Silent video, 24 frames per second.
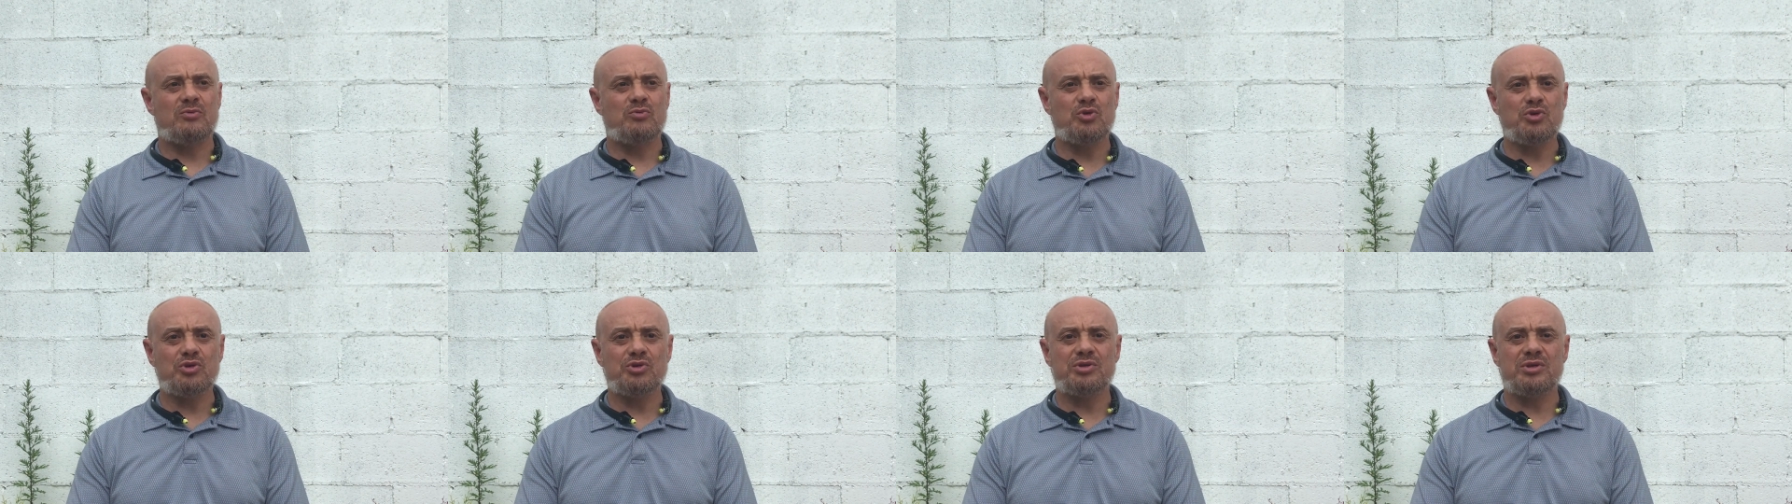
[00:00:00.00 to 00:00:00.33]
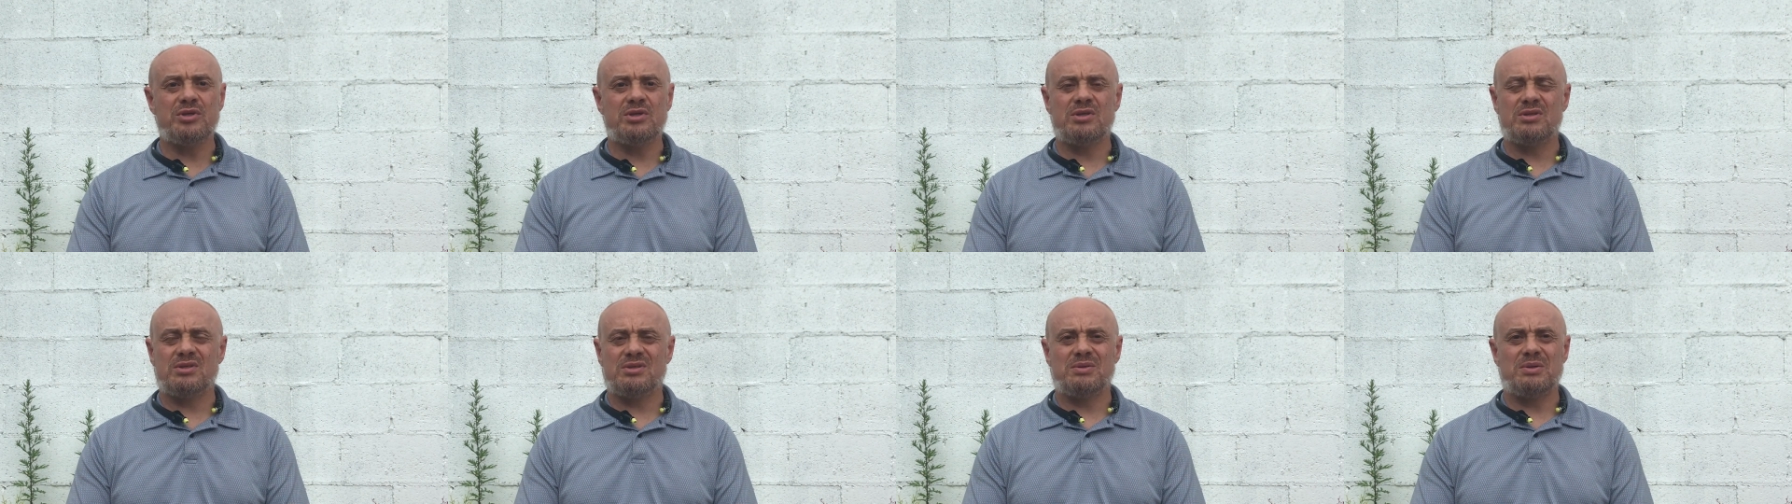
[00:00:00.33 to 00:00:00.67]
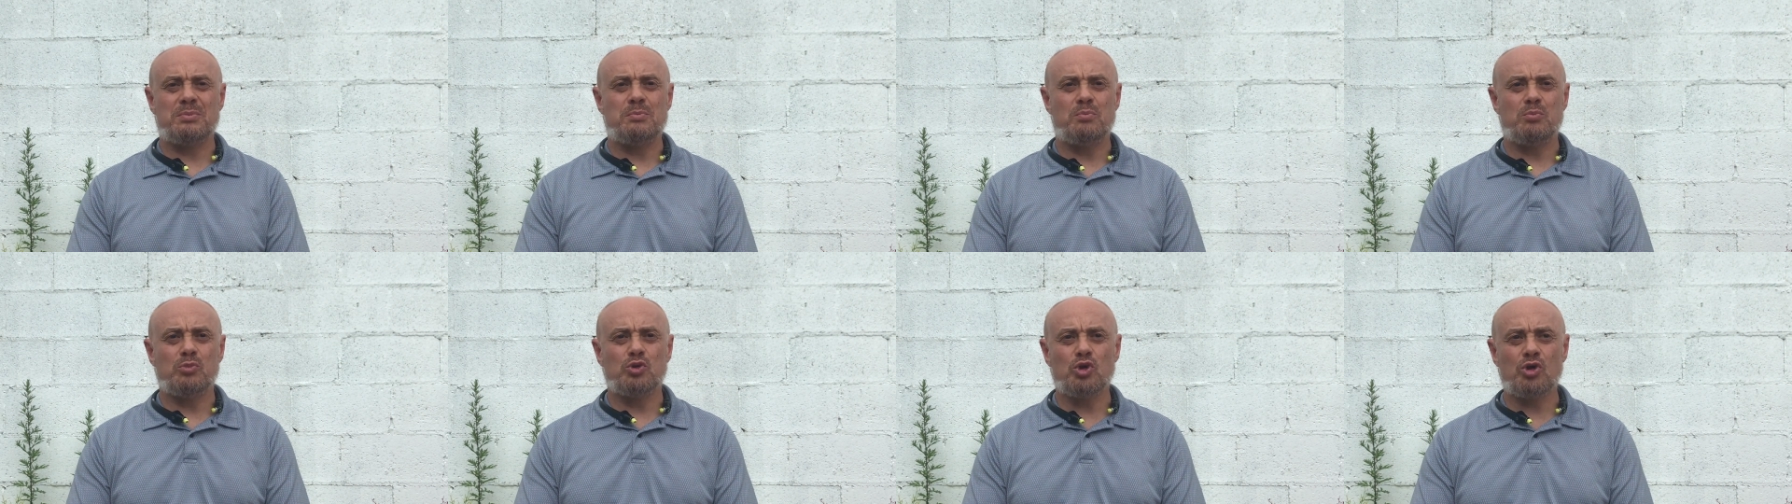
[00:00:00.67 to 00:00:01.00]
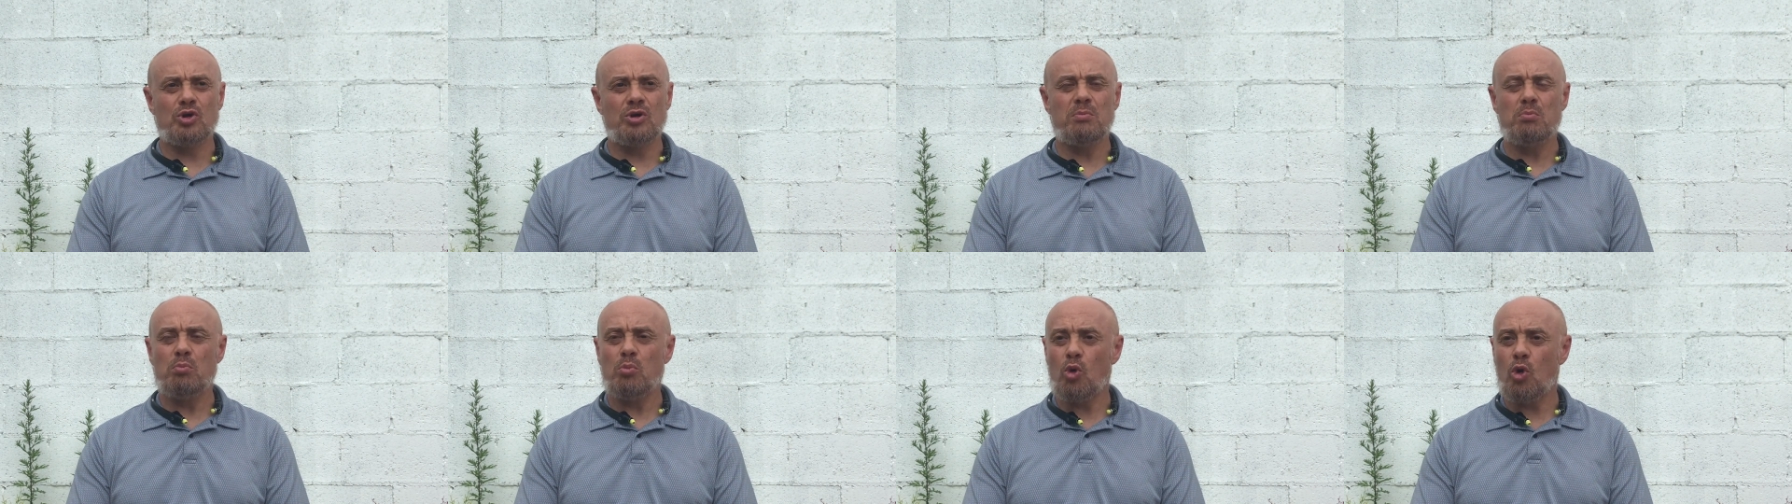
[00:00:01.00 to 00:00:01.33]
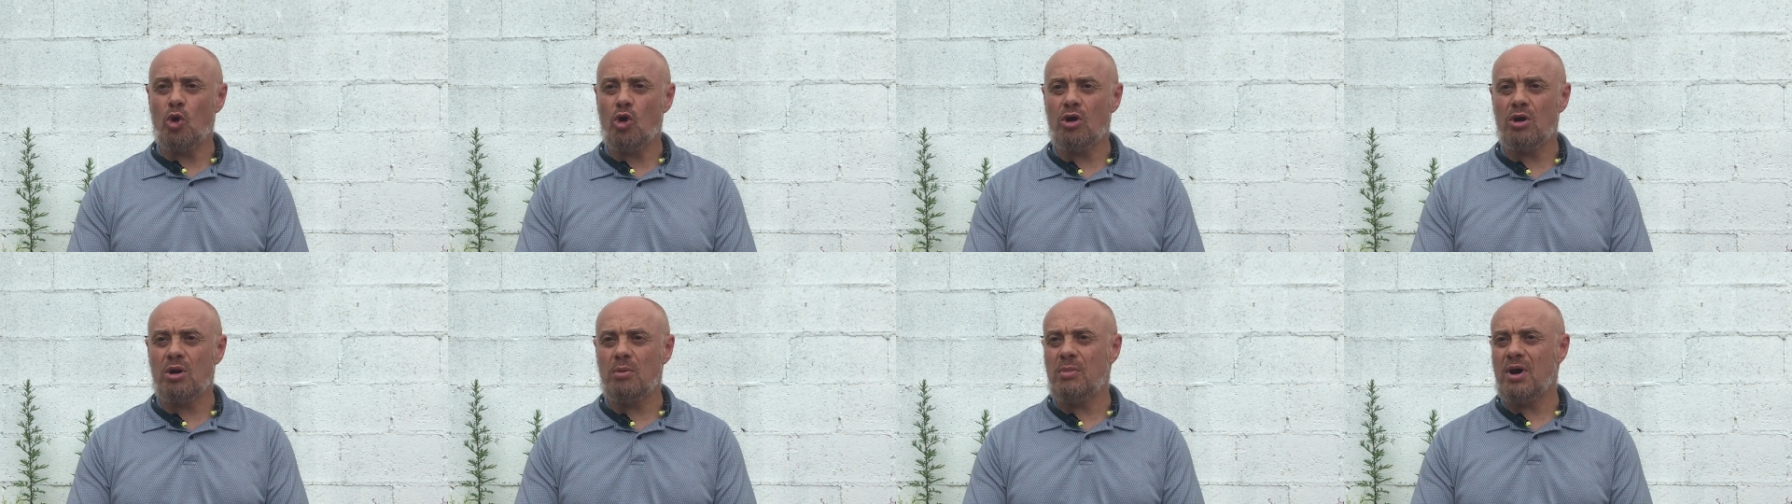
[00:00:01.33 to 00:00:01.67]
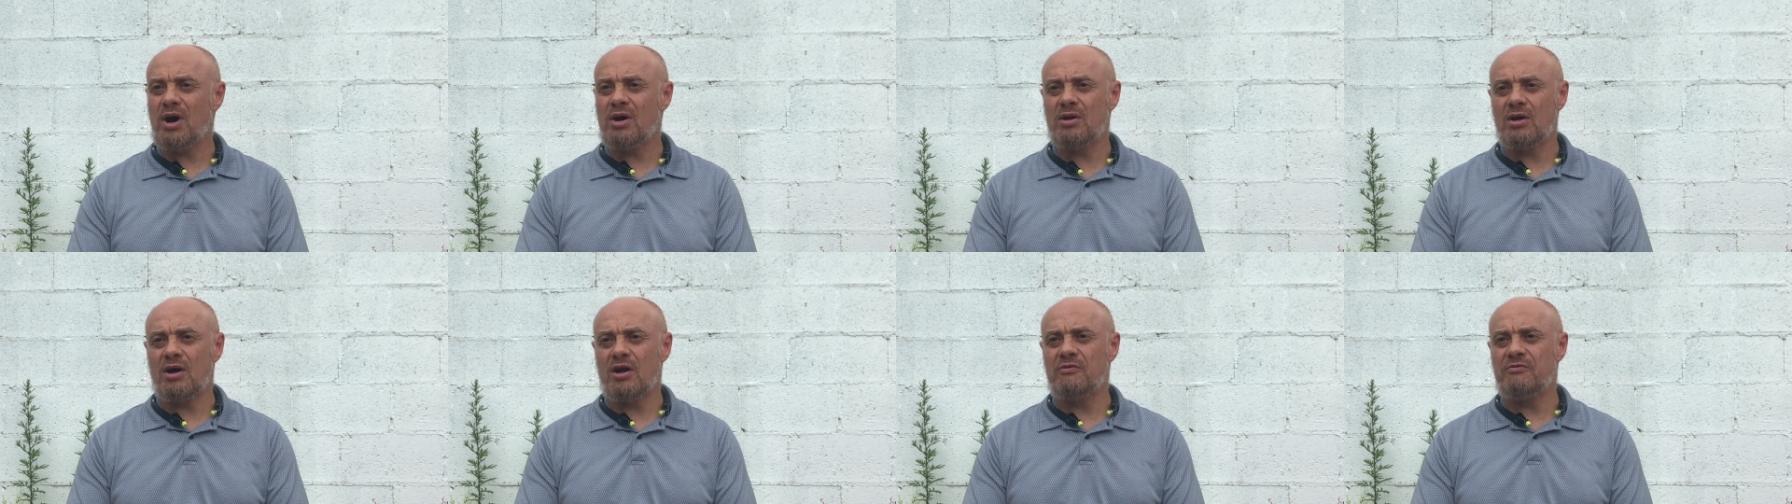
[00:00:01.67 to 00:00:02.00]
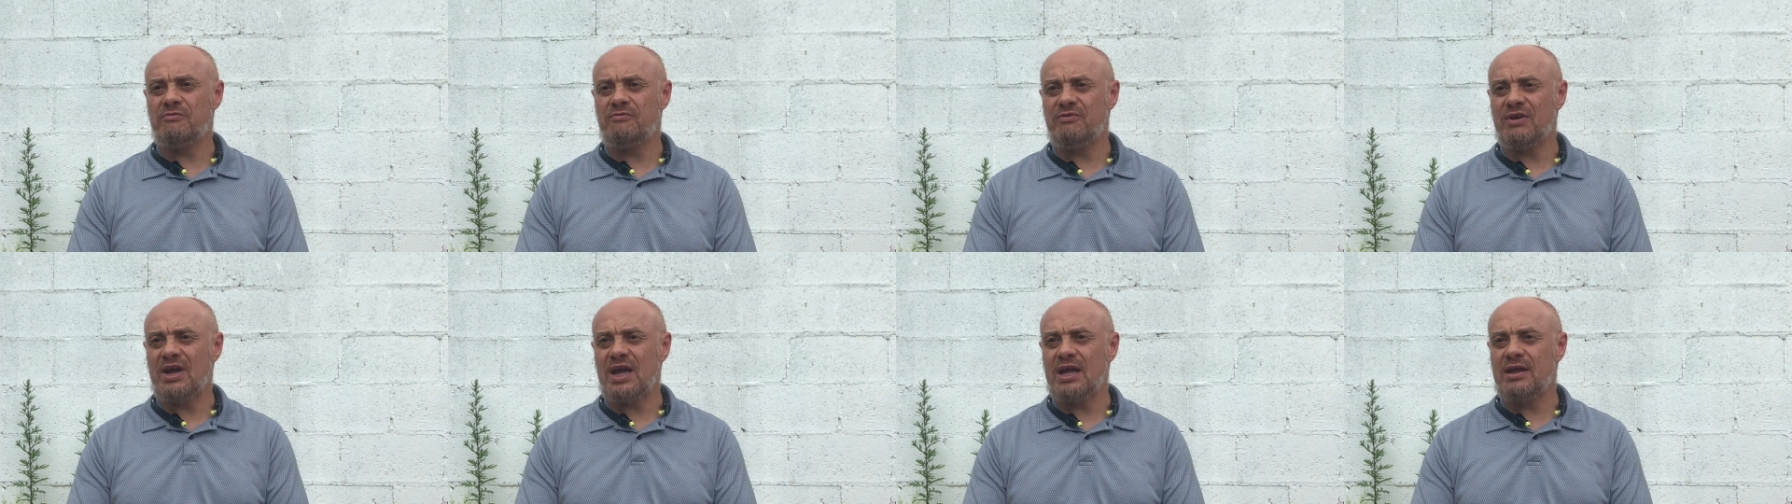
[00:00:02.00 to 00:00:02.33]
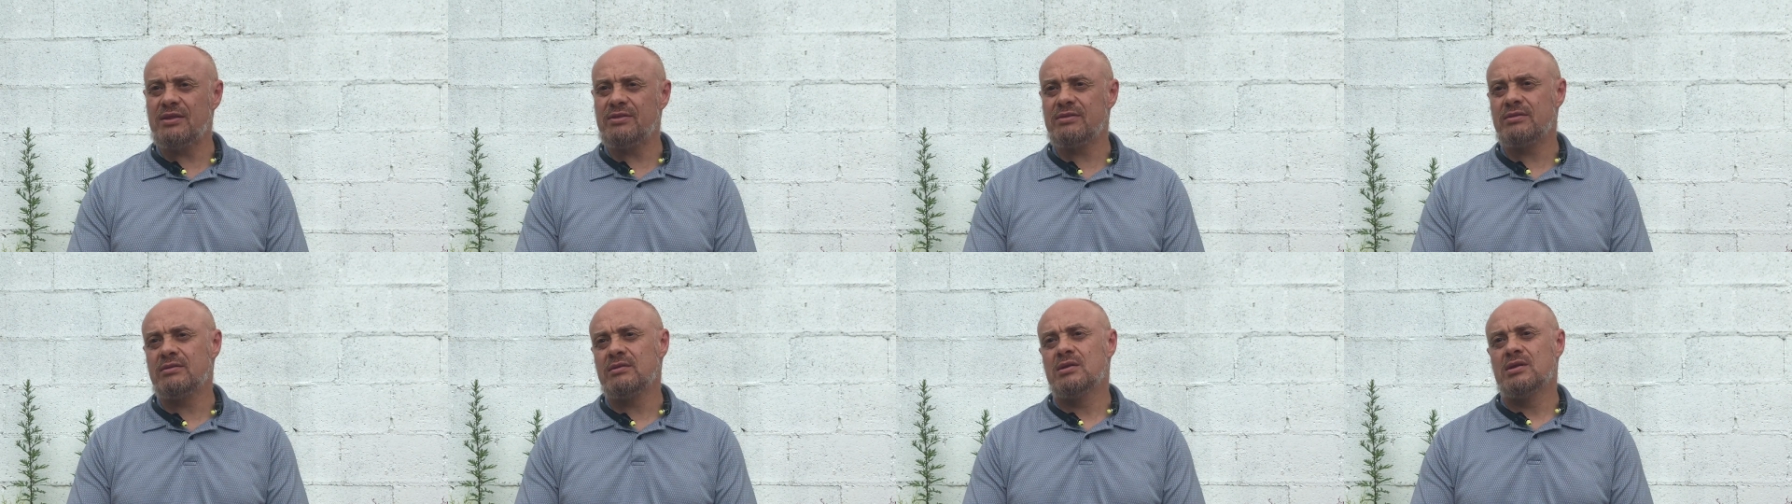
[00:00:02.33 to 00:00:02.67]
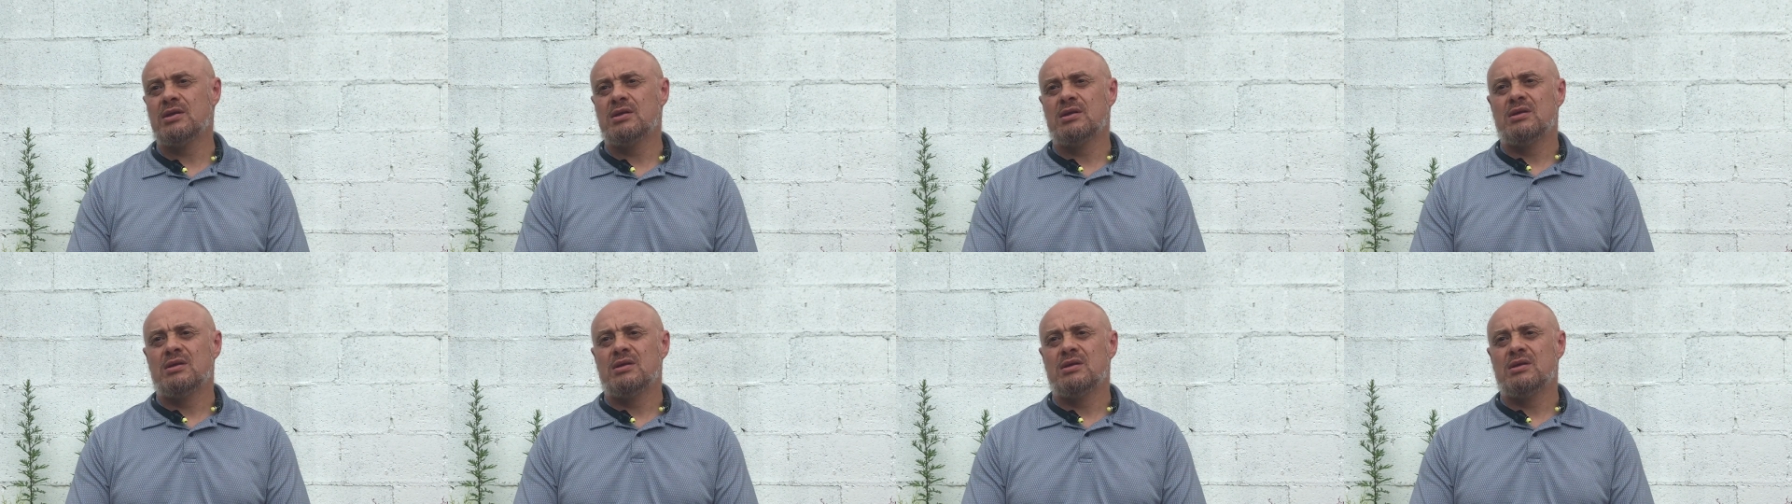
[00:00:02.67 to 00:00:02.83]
really learn more about our faith,